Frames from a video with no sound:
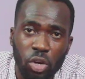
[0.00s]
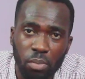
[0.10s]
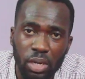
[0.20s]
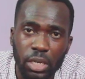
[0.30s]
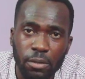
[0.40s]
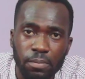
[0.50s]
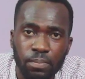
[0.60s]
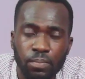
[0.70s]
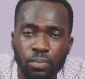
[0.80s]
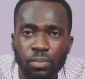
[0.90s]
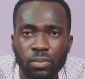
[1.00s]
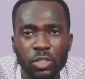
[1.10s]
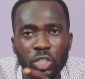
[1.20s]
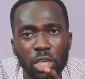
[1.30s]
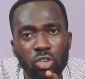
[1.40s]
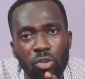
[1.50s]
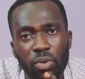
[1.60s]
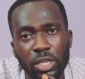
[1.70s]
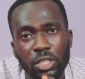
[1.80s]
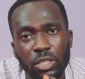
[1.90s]
somebody. Check your
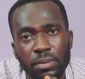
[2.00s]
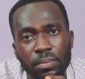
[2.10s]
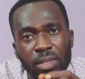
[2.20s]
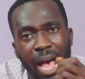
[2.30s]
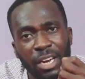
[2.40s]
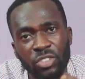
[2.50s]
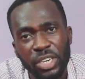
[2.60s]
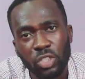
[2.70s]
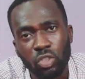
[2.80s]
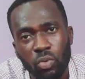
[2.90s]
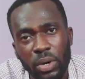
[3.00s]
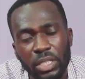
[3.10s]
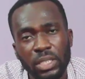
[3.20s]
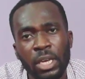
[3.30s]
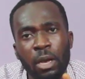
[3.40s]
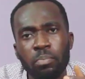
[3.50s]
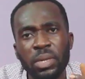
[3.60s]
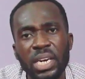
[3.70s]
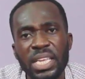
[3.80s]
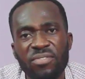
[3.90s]
words, address your words,
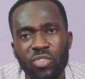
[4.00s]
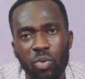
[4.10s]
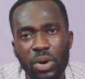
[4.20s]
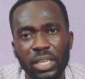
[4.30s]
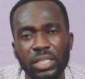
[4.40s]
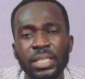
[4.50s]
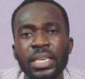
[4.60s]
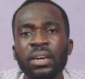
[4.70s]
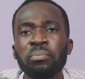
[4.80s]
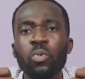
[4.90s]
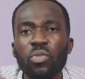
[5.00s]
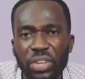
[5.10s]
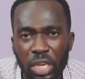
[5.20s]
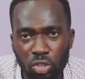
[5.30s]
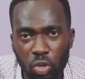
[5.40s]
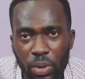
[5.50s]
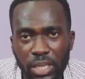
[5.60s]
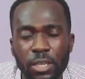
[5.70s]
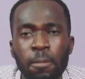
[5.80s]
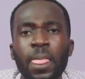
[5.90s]
believe your words, move into
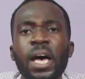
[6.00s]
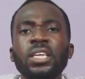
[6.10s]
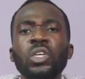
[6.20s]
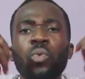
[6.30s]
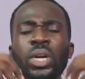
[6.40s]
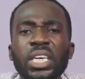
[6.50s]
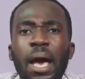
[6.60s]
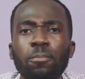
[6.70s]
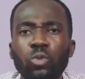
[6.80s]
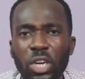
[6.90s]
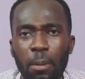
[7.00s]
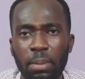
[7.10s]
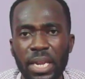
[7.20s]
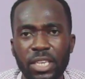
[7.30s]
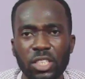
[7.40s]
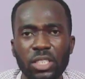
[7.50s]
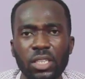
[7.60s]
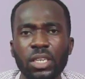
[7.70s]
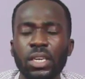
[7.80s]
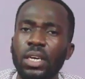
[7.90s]
it, and you will come to the
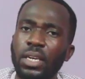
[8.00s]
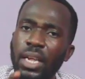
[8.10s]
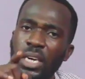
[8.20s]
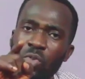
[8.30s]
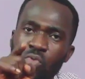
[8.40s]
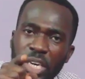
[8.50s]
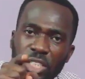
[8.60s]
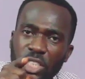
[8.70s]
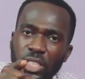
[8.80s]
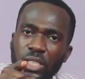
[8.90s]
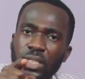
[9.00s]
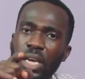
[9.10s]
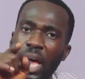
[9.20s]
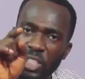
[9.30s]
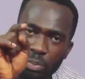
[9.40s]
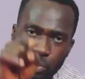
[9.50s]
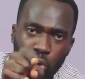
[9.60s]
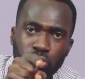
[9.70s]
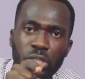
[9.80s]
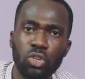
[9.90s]
place that the words has
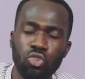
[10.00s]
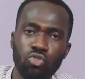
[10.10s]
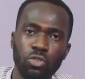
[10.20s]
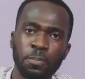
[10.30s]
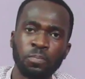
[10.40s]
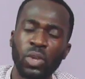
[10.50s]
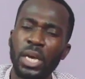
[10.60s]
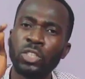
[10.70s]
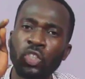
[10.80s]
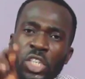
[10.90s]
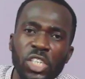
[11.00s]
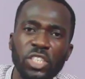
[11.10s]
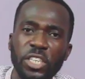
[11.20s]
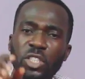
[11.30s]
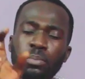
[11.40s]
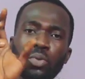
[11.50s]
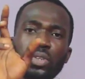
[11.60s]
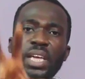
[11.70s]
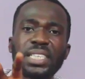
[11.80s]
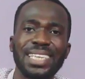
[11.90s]
brought you to. And Jesus
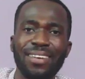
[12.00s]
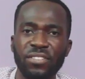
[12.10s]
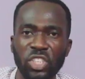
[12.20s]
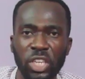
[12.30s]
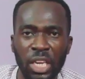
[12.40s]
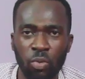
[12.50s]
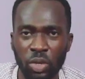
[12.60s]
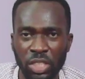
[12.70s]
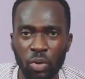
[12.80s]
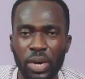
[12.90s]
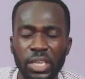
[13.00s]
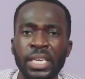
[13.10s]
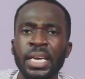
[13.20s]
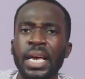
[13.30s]
brought us salvation, he was the word.